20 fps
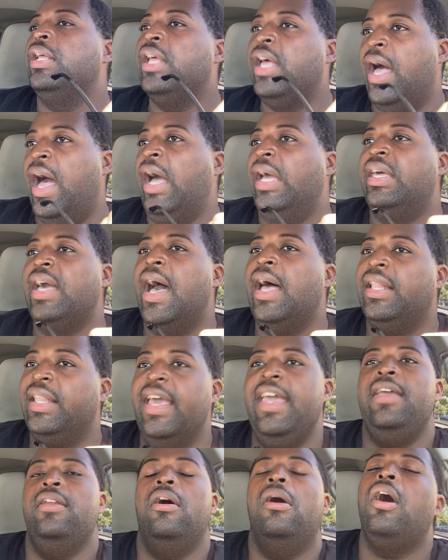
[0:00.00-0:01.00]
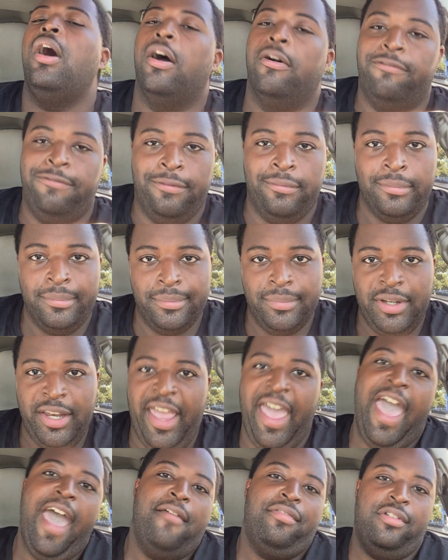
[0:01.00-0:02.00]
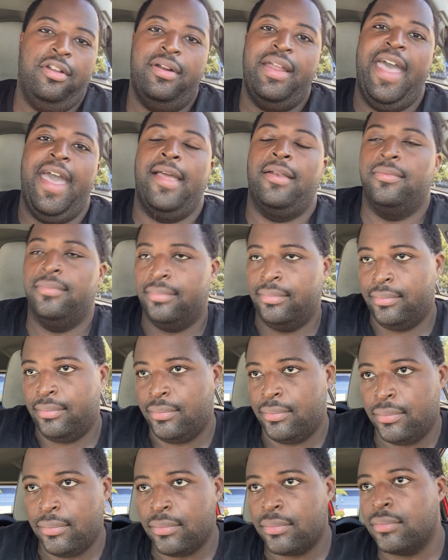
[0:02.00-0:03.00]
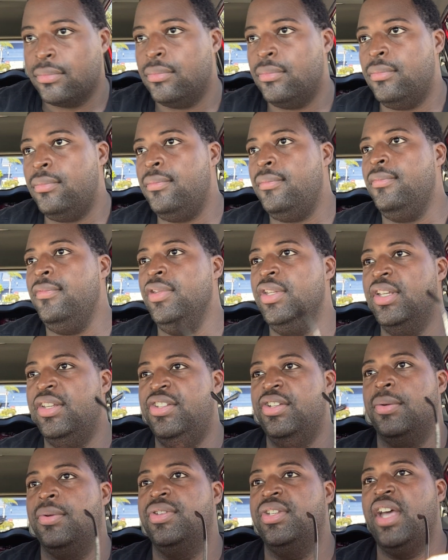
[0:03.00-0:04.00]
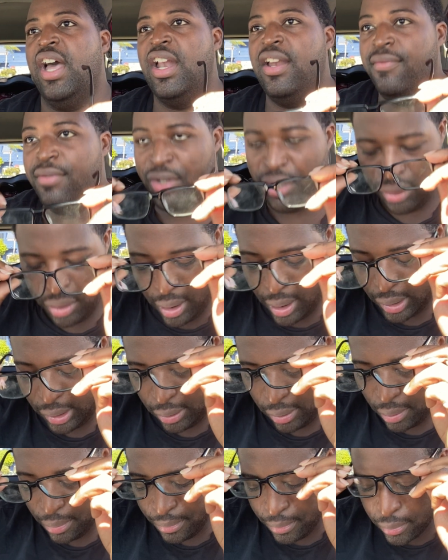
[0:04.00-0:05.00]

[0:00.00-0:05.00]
I got laid off after that. So it's kind of a struggle.